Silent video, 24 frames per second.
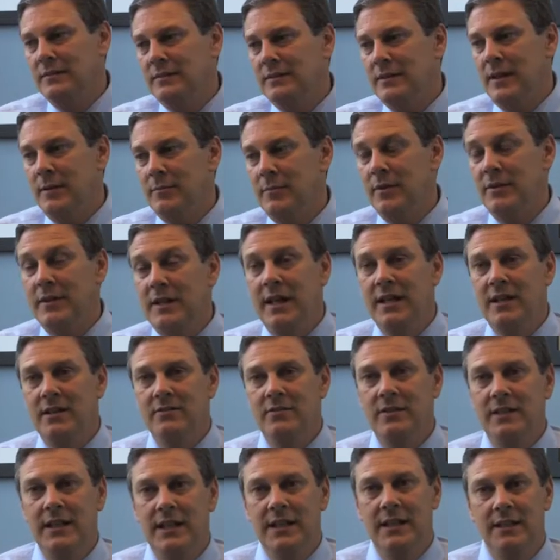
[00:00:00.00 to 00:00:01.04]
I'm a native
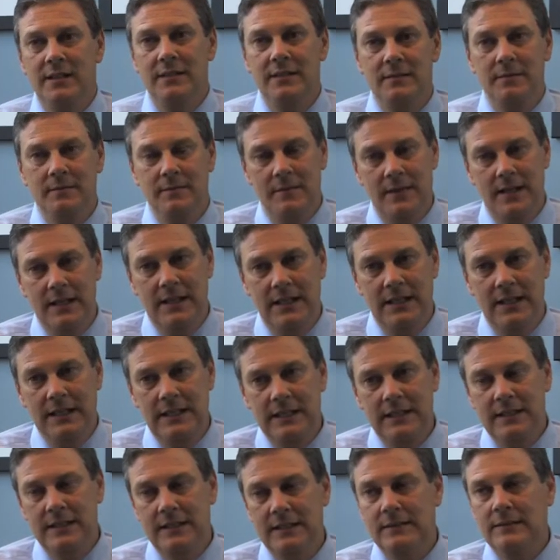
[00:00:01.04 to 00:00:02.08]
Atlantan. I
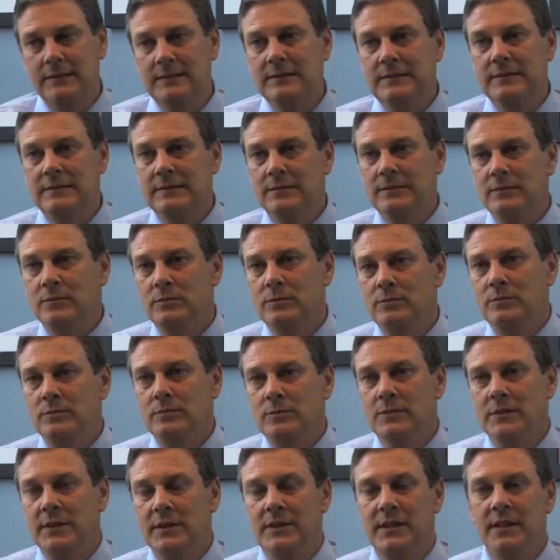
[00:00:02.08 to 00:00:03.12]

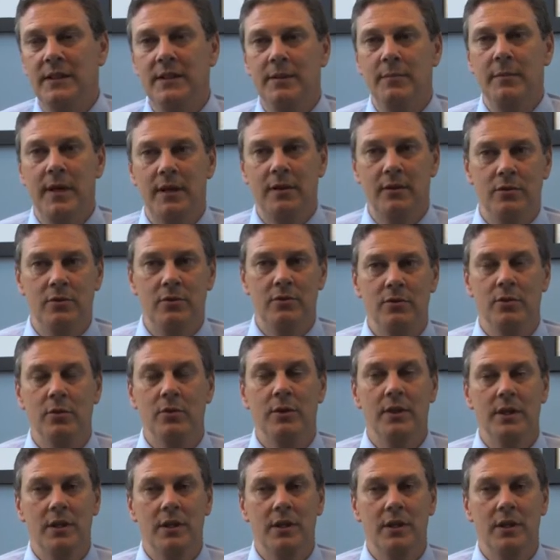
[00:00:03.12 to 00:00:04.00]
attended medical school in